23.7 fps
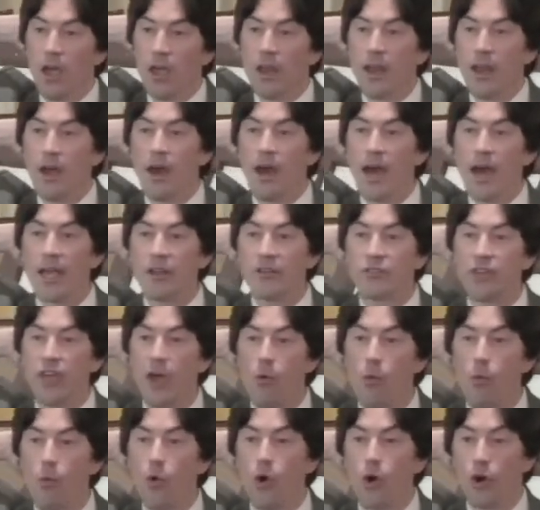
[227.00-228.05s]
Now, how does
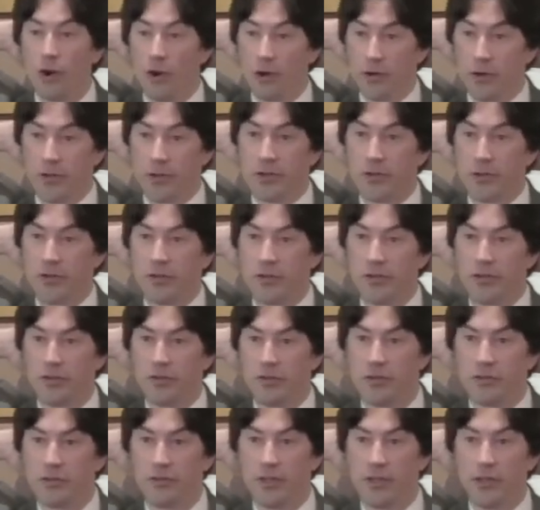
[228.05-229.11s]
that work?
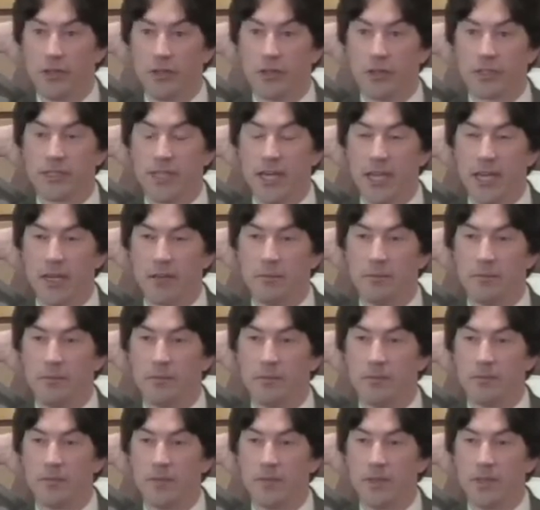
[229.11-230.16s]
they looked at him.
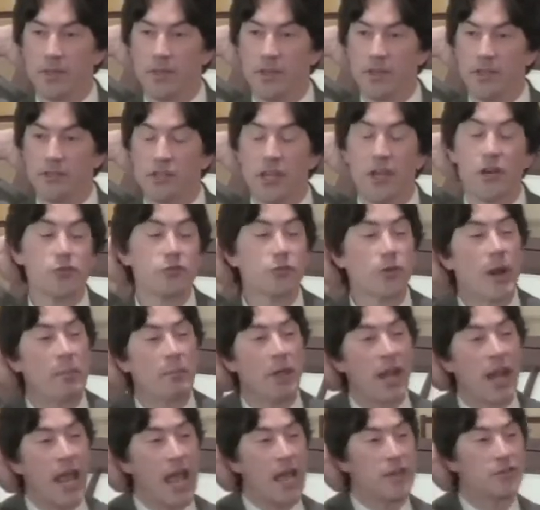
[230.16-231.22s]
He said, Here's what I'm
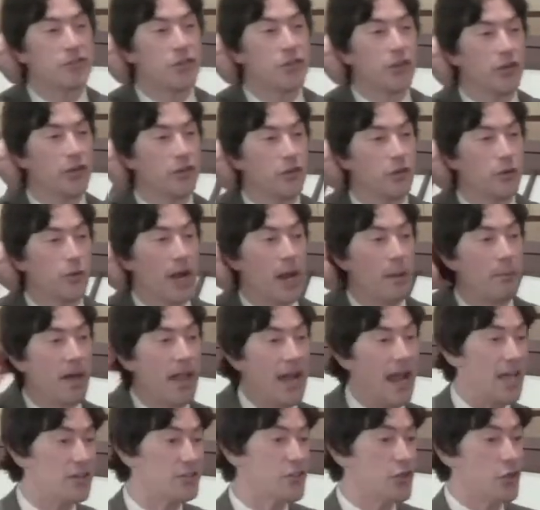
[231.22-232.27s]
going to ask you to do, and I might
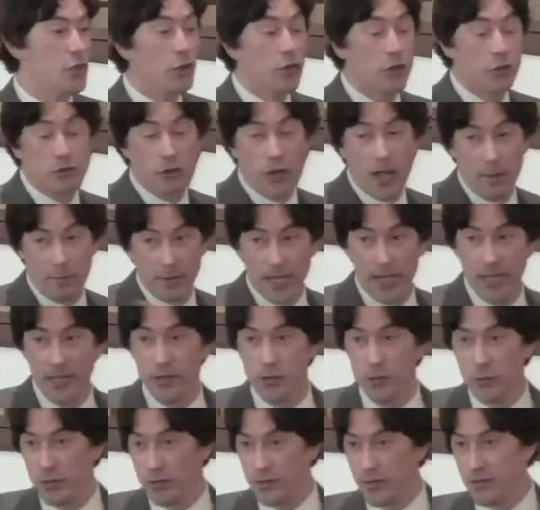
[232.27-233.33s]
ask you to try to begin
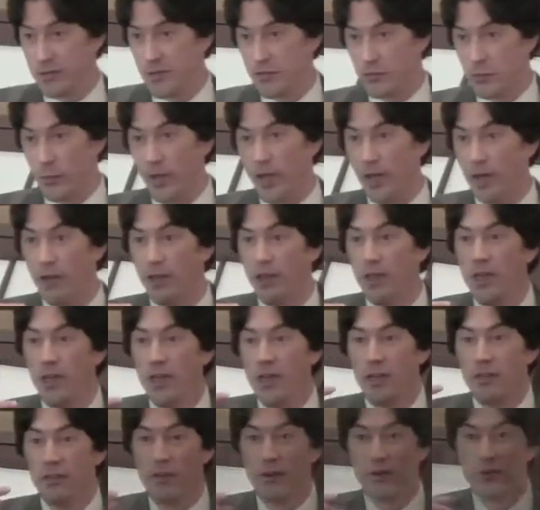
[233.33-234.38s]
doing this as well.
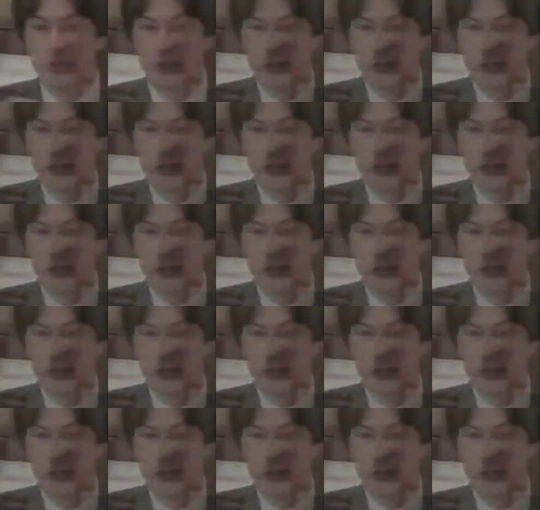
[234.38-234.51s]
There's